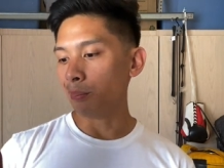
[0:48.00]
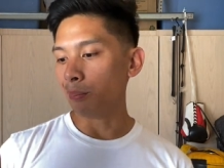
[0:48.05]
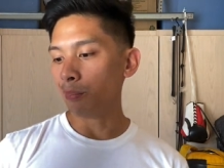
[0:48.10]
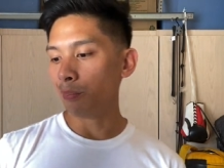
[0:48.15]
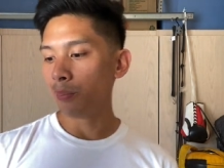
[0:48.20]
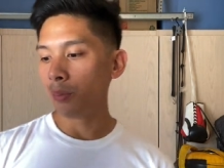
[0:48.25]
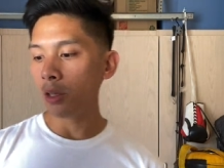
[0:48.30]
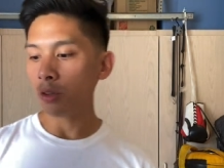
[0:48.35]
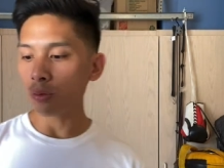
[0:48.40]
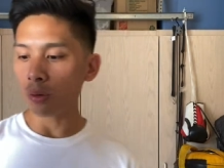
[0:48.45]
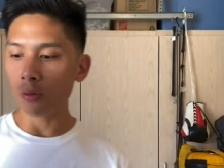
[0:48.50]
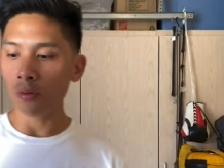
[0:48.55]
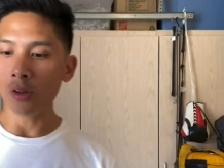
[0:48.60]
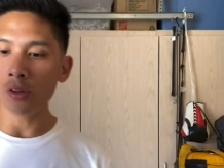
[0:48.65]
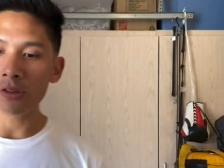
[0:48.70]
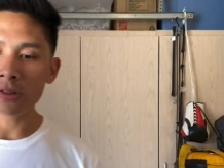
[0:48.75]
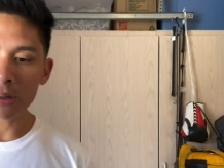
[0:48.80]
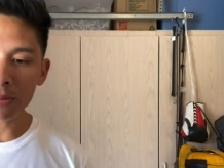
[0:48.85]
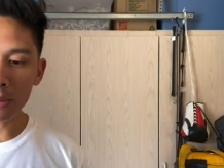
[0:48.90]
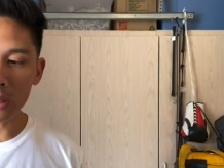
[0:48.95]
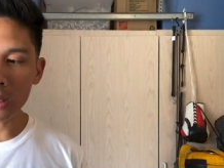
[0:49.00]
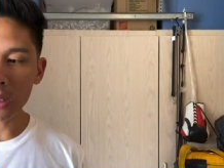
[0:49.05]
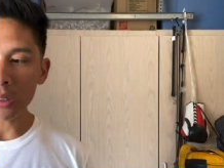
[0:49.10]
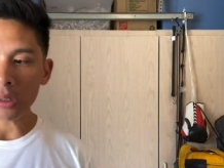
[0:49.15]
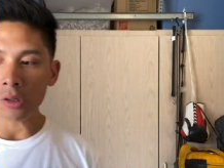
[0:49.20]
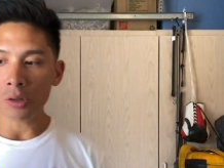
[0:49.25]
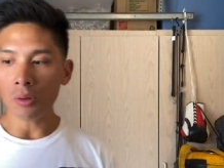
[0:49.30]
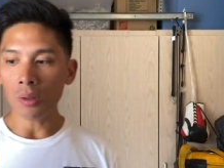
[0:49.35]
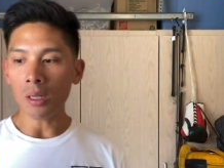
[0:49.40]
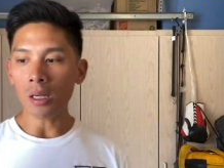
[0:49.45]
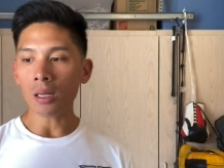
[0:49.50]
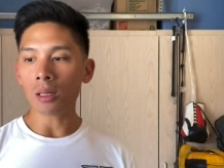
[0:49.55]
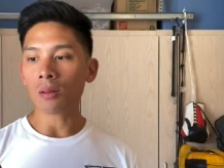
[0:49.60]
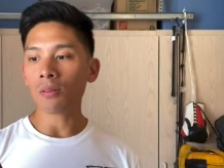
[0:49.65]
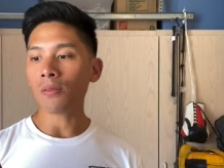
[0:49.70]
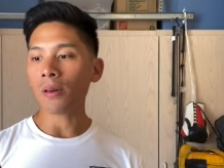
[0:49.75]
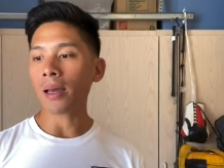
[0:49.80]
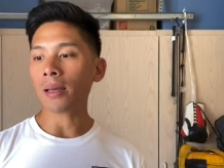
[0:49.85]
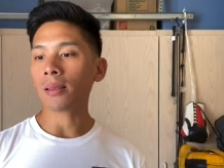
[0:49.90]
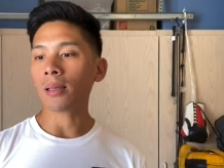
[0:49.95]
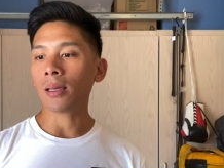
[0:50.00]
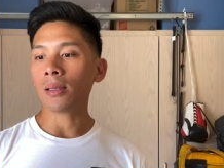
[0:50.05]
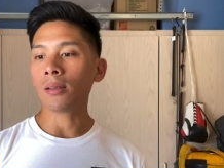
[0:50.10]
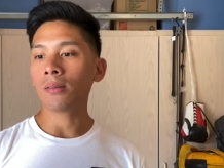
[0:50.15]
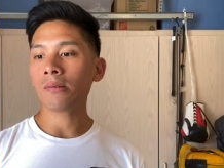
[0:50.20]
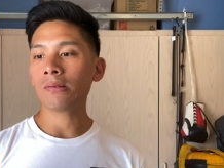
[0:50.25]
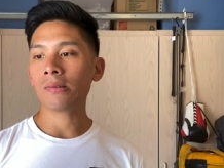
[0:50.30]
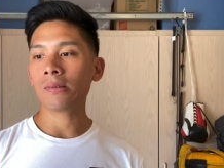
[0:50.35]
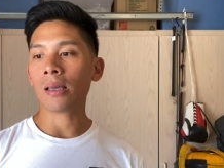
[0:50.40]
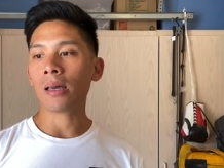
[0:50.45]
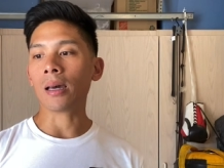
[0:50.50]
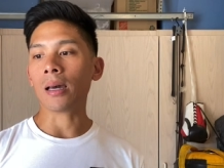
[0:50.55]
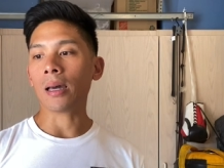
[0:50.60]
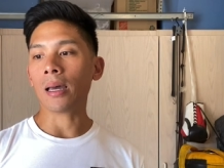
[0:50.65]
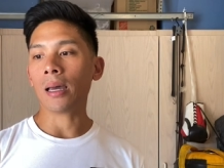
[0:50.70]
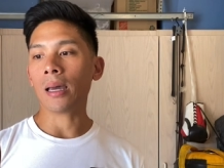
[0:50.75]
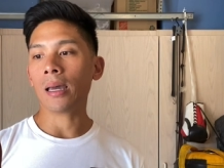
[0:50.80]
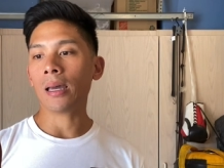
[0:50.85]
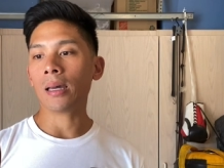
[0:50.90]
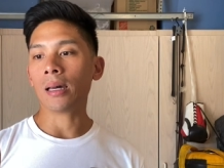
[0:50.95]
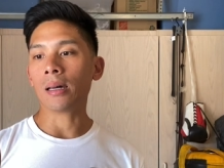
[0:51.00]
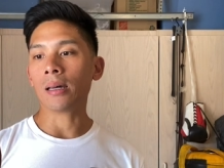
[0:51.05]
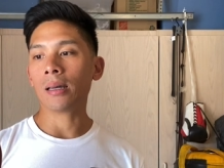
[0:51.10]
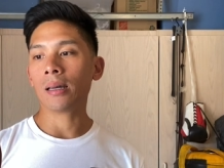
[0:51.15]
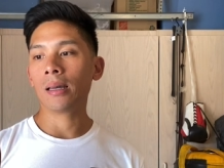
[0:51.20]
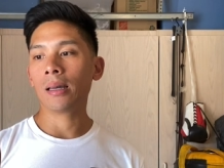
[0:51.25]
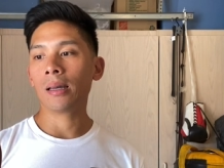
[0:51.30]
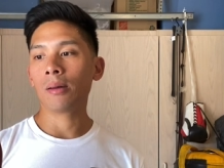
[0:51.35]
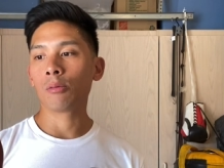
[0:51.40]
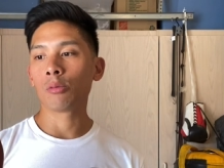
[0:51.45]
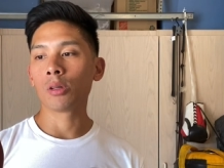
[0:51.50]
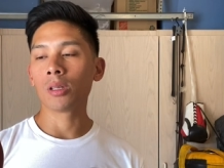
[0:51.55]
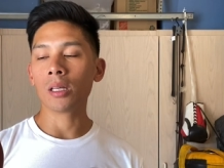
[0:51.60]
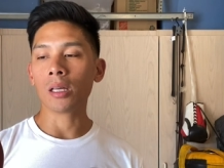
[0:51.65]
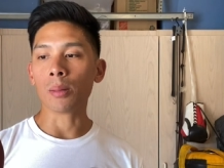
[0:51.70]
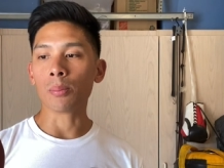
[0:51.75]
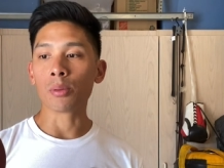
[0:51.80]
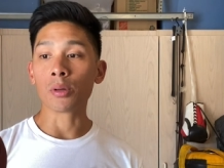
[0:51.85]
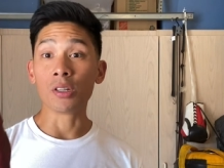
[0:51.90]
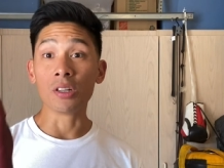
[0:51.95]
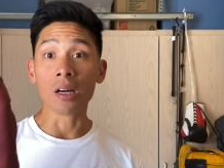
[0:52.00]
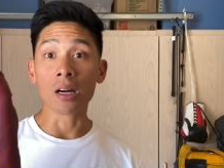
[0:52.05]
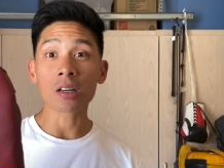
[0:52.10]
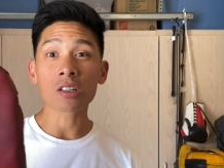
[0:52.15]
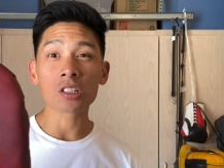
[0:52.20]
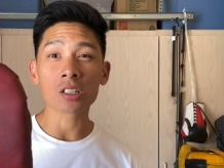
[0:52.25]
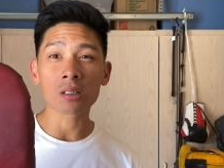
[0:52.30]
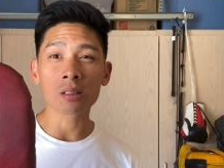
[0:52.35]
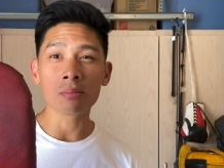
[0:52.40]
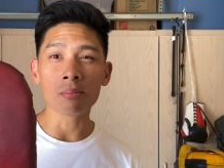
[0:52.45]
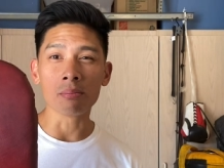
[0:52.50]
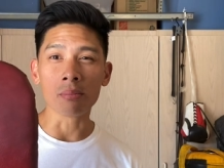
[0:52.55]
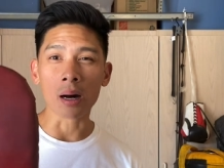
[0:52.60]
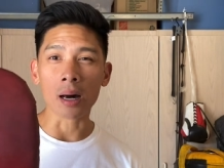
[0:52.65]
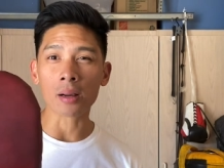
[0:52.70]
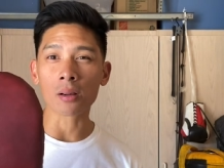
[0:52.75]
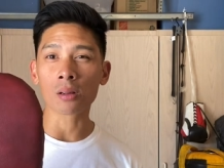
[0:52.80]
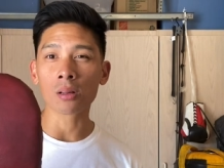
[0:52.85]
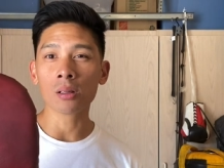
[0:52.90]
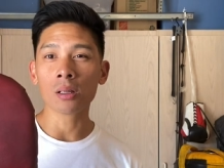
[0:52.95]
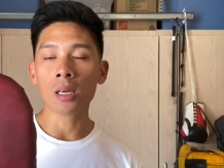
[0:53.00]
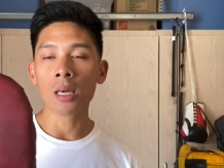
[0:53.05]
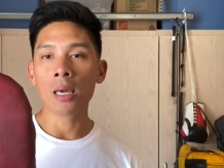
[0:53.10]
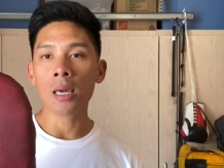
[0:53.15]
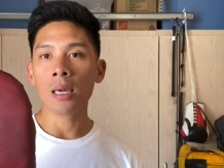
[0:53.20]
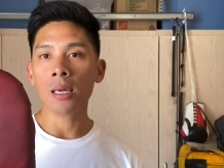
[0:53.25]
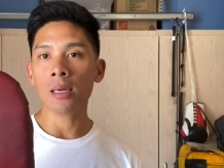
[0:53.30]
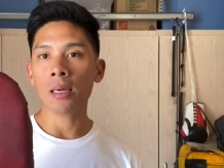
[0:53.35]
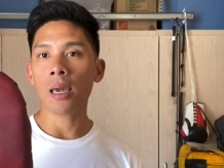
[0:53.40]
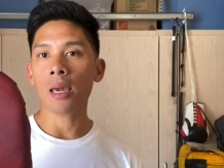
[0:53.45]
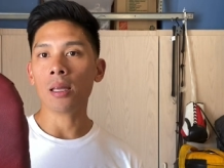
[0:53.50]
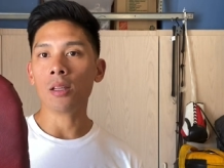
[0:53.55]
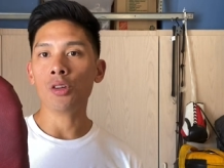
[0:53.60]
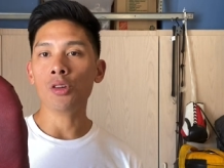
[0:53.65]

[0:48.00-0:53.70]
This review is gonna be unique in the fact that this is not a production model yet.